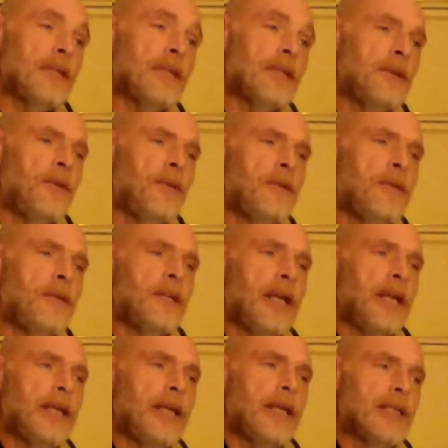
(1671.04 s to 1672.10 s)
to the river
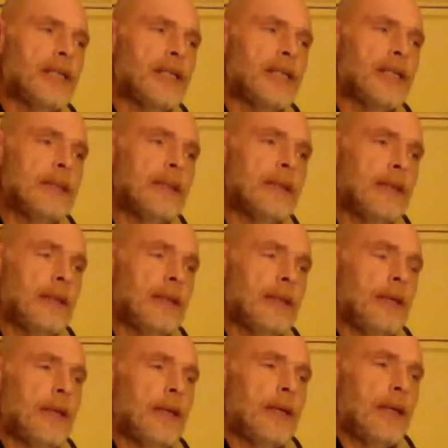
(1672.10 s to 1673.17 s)
today just
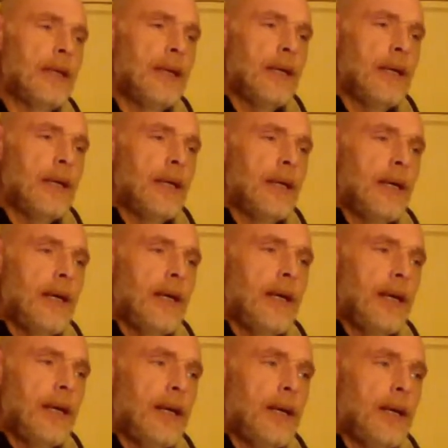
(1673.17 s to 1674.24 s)

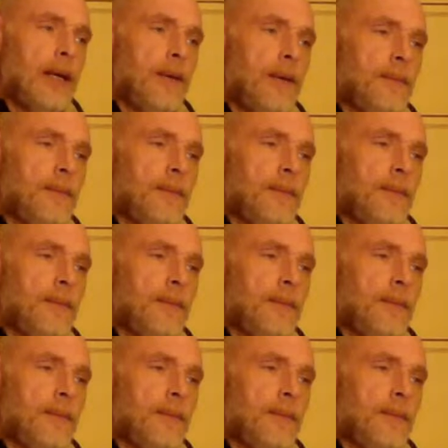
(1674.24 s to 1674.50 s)
uh,